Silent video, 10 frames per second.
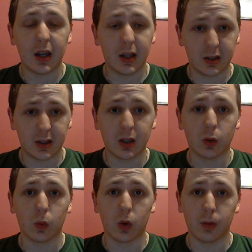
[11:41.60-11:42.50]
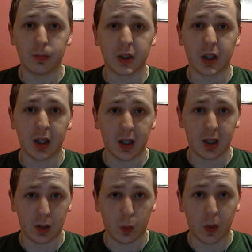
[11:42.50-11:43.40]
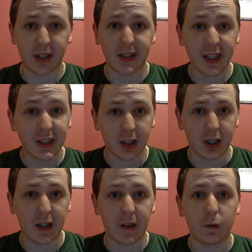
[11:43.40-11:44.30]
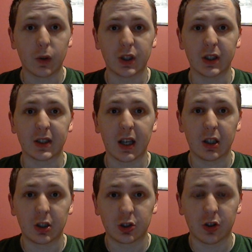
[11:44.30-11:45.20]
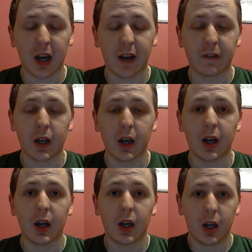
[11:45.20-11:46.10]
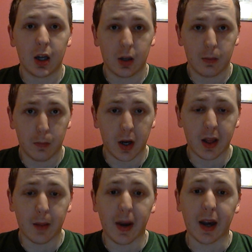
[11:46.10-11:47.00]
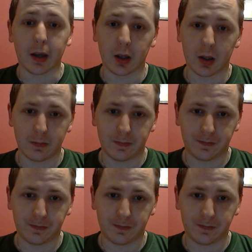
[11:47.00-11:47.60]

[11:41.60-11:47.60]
until up to when he said he's going to leave, which is straight after Money in the Bank.